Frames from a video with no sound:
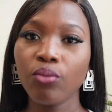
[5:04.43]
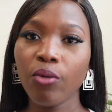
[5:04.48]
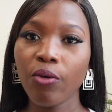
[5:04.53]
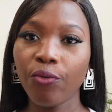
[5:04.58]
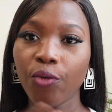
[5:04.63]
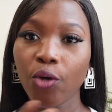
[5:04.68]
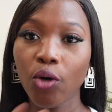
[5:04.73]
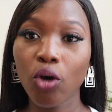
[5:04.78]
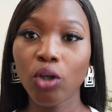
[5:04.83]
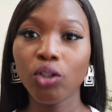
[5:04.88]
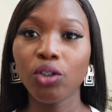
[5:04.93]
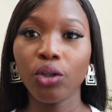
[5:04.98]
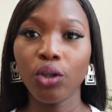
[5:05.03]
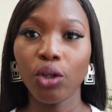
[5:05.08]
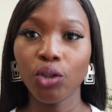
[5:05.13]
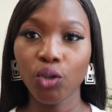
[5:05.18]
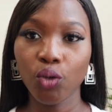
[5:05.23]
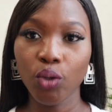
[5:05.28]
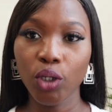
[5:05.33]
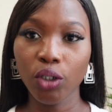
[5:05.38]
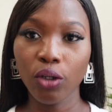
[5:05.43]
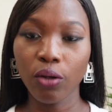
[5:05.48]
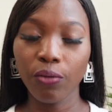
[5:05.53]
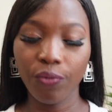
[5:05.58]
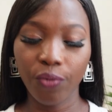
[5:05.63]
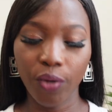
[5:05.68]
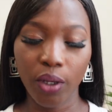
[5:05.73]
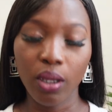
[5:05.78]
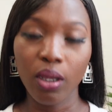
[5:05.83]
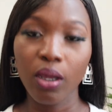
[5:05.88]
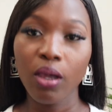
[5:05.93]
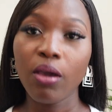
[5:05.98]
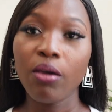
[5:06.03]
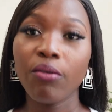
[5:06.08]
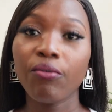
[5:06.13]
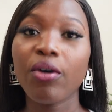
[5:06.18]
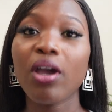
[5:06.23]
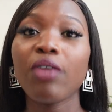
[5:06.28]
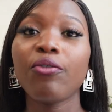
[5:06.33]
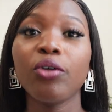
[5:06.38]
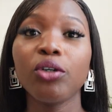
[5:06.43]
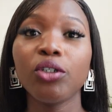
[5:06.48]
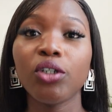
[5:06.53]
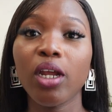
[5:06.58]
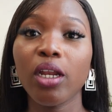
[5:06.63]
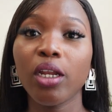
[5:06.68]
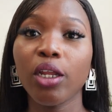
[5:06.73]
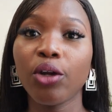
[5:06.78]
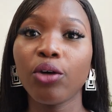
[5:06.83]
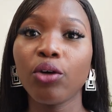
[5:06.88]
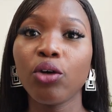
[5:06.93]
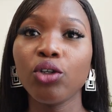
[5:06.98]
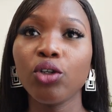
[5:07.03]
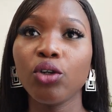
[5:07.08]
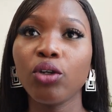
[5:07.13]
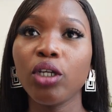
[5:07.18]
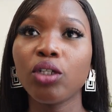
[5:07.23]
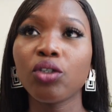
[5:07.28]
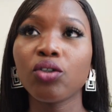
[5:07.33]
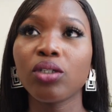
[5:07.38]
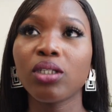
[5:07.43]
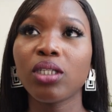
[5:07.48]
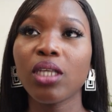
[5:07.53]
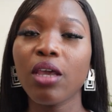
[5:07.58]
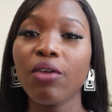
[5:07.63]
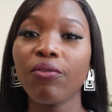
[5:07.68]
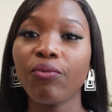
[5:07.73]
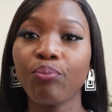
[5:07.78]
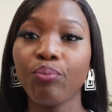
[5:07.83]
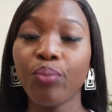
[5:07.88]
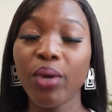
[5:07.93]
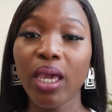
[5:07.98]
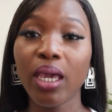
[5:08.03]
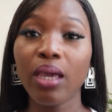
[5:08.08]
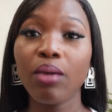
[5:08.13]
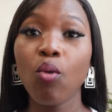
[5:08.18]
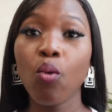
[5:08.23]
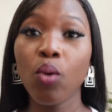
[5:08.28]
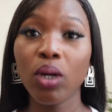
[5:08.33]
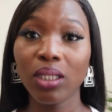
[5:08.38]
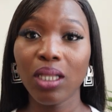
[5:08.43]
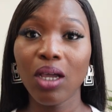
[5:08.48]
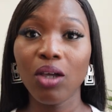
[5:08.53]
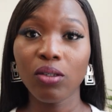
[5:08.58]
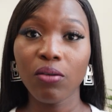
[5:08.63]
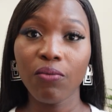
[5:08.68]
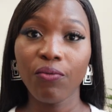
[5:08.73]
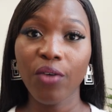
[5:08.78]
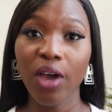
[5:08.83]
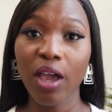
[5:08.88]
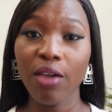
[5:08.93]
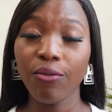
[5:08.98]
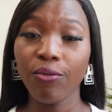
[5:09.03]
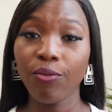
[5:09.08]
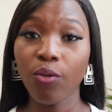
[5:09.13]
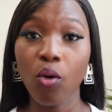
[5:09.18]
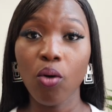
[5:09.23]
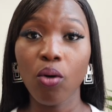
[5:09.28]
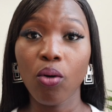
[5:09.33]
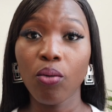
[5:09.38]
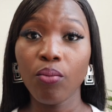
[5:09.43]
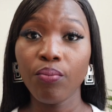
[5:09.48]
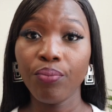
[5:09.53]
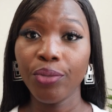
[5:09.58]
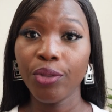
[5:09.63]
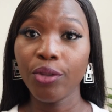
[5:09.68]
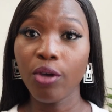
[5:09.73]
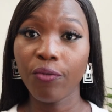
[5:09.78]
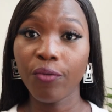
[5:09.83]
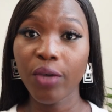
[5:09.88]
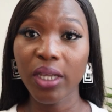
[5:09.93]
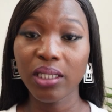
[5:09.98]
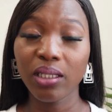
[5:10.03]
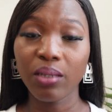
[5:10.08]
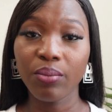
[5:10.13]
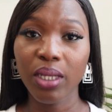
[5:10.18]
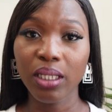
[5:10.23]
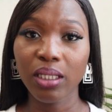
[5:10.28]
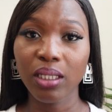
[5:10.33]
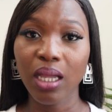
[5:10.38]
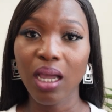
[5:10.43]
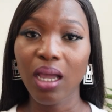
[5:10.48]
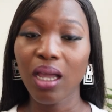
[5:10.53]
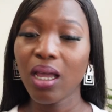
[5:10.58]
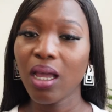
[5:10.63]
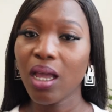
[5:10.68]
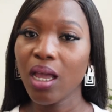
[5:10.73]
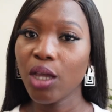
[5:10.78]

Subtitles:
focus on your tuition fee. 500 euro you need to save, pay 1,005 for your first semester.